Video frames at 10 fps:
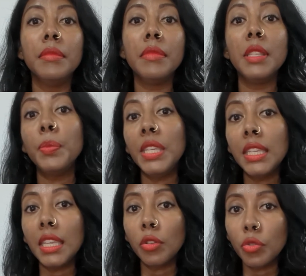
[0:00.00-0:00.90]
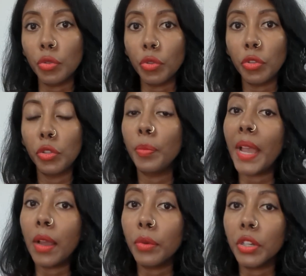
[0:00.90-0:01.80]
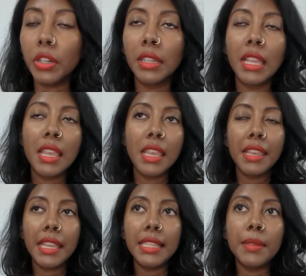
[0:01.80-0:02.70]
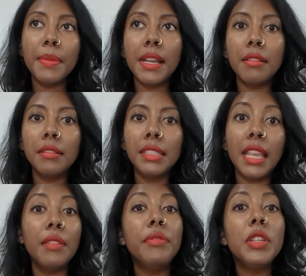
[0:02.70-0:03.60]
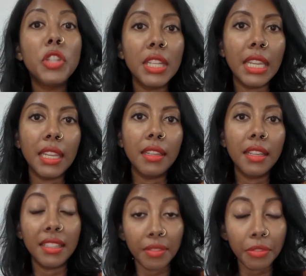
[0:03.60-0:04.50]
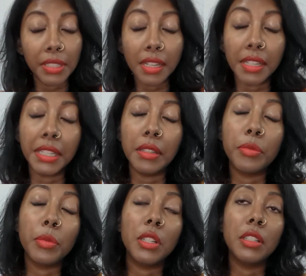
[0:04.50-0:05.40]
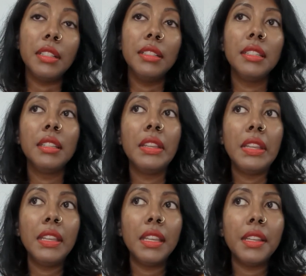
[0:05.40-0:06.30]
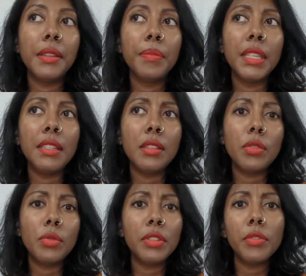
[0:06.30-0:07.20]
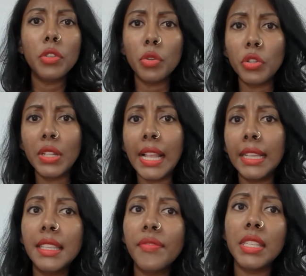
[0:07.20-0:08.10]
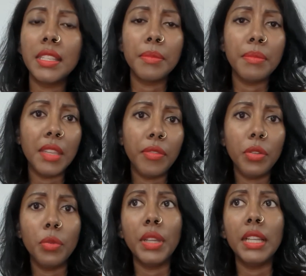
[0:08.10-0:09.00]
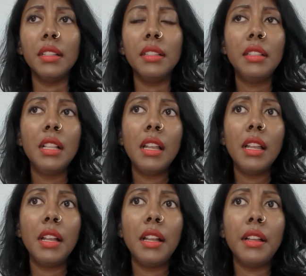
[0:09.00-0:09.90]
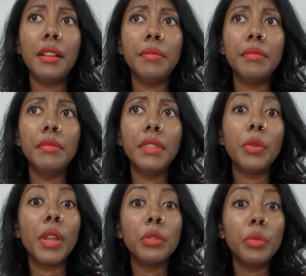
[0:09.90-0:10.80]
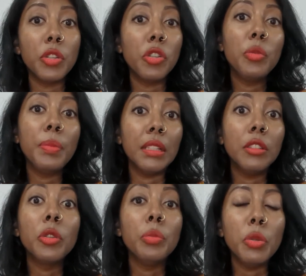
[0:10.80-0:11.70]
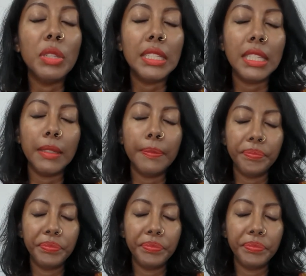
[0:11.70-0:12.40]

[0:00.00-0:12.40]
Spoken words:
speaking truth to power. It's about envisioning a different kind of world. It is a sort of social activism, if you will, around which to build community.